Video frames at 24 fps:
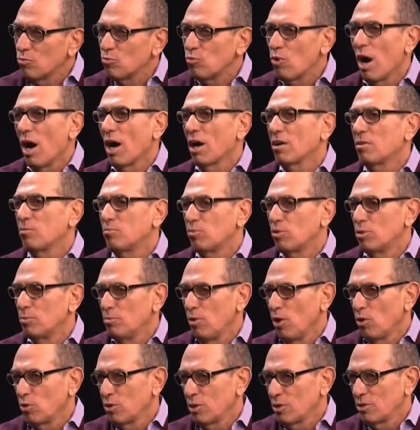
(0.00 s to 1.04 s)
rock
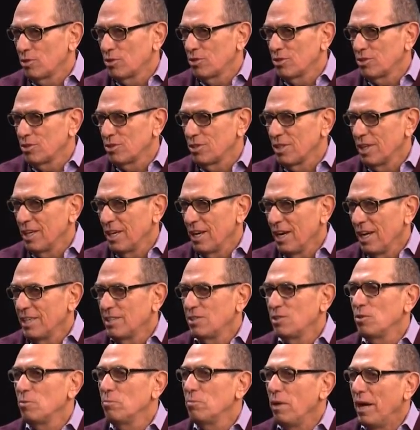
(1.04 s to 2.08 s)
promoters
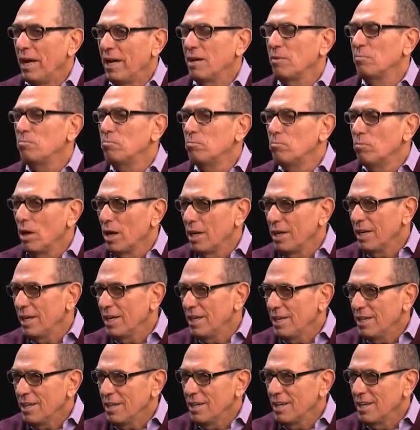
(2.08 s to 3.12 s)
to make
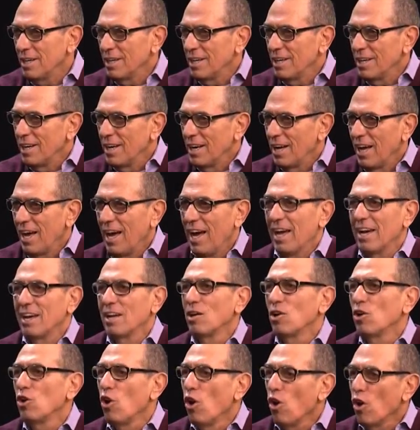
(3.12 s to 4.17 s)
money at a
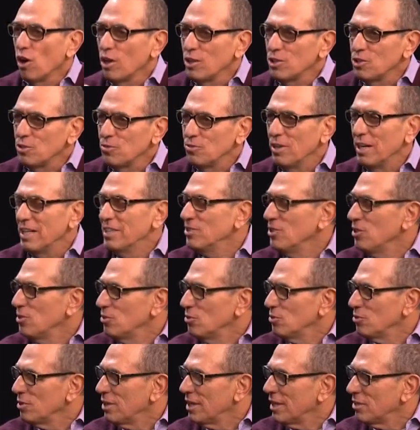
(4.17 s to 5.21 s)
large
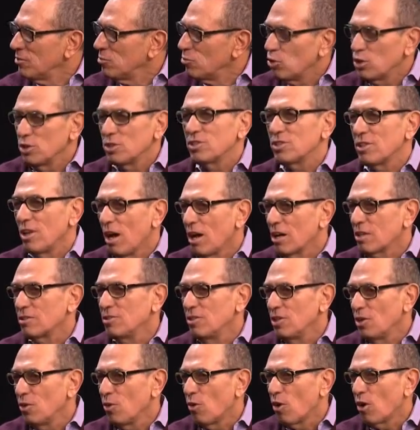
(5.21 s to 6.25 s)
venue in Woodstock,
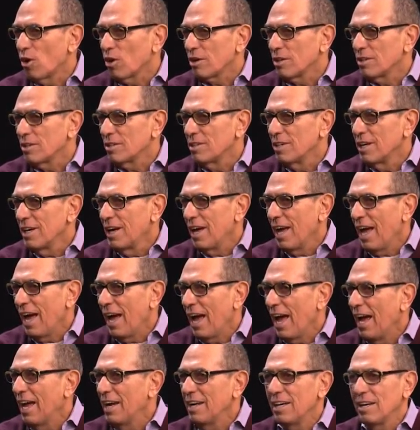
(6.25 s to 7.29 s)
New York.
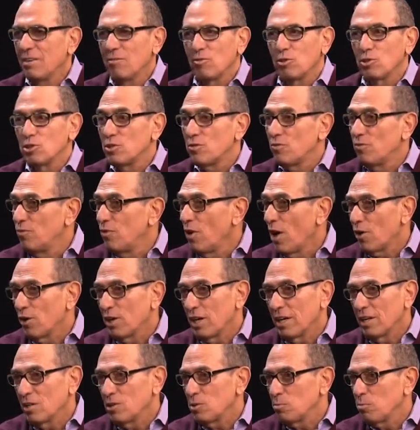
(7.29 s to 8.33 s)
And it was very
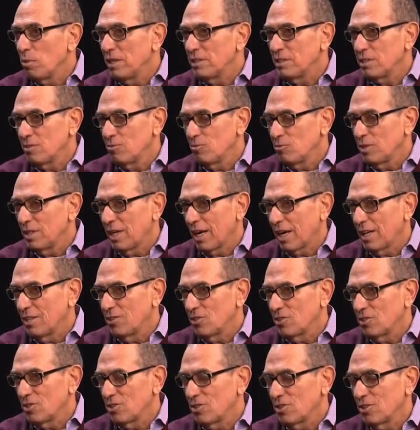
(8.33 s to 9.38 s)
expensive
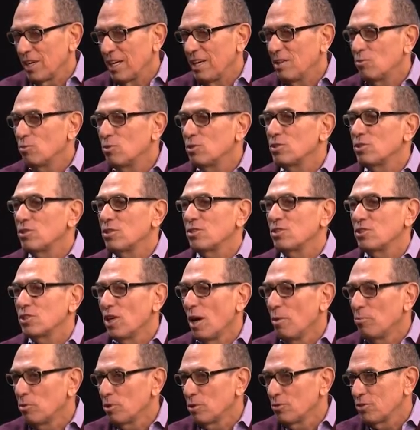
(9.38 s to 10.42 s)
tickets. It was the
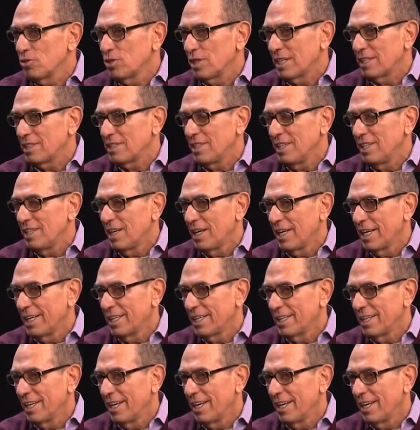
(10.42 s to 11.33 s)
summer of 69.